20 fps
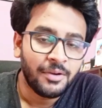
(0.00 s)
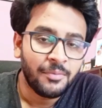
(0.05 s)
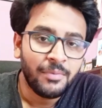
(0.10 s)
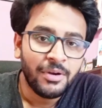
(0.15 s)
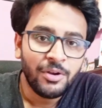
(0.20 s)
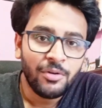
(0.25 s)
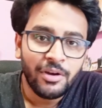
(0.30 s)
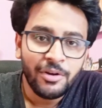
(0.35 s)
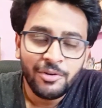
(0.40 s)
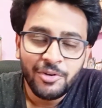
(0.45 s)
Now,
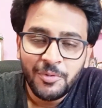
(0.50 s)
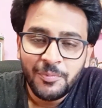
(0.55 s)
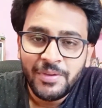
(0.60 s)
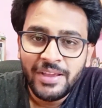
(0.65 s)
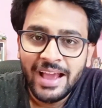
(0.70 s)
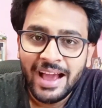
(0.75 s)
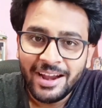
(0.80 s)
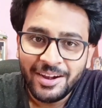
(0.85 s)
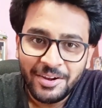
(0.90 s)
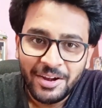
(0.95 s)
number one would
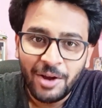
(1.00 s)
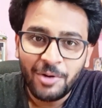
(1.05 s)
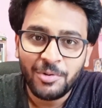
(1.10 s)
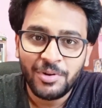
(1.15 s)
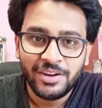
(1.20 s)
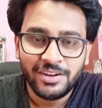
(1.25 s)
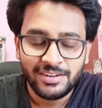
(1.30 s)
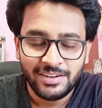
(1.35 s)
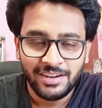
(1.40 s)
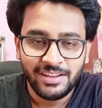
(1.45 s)
be
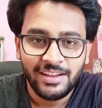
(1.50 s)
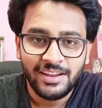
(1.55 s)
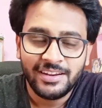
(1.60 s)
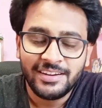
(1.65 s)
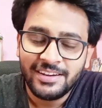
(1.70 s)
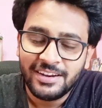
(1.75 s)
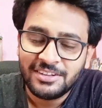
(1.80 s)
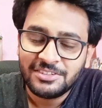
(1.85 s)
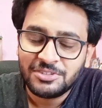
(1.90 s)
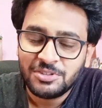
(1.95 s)
undoubtedly
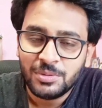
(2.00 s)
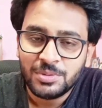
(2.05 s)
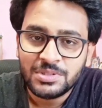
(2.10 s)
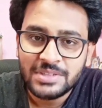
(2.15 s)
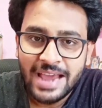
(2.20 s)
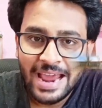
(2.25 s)
Indian Institute of